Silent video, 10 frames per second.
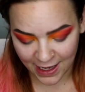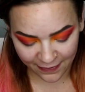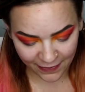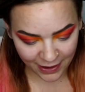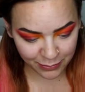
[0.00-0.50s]

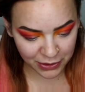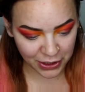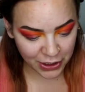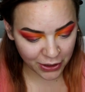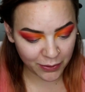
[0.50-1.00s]
and then I'm
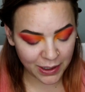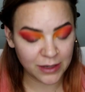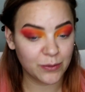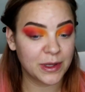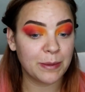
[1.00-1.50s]
gonna go
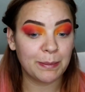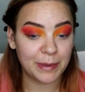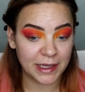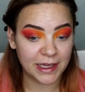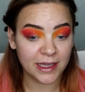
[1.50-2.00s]
in with
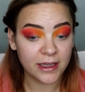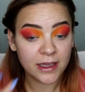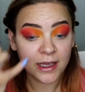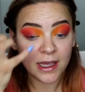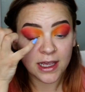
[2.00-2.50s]
B,
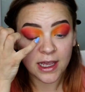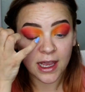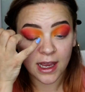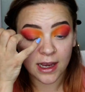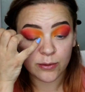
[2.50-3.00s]

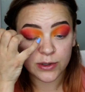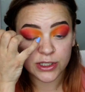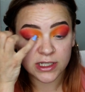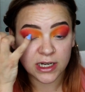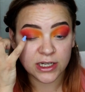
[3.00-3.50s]
and we're
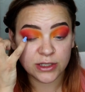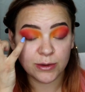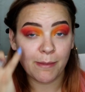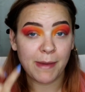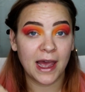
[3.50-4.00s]
just gonna do
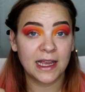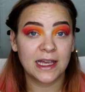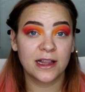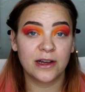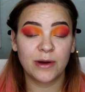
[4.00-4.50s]
a matte
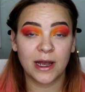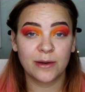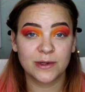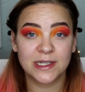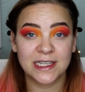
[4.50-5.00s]
yellow. I
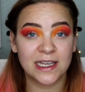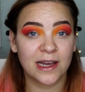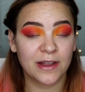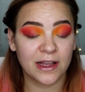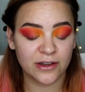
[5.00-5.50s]
will see
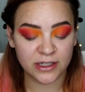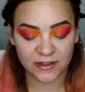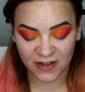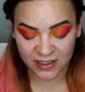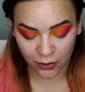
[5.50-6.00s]
how that looks.
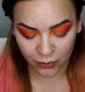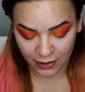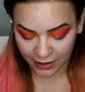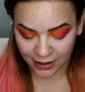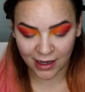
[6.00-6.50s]
If I don't
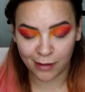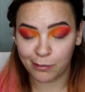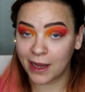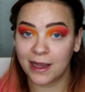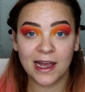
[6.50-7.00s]
like it, I
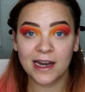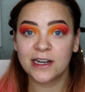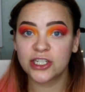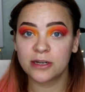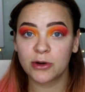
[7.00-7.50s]
might add a
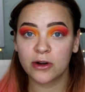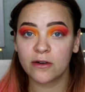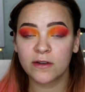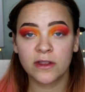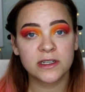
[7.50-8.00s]
shimmer
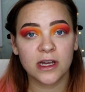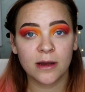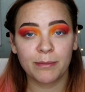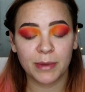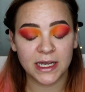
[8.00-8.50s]
over the
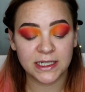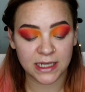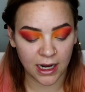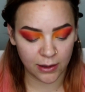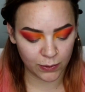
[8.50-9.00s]
top, but
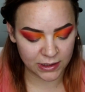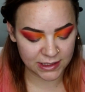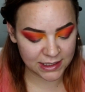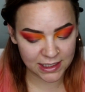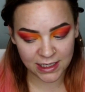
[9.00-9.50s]
I will
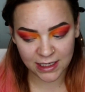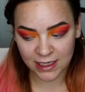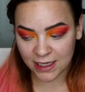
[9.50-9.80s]
see.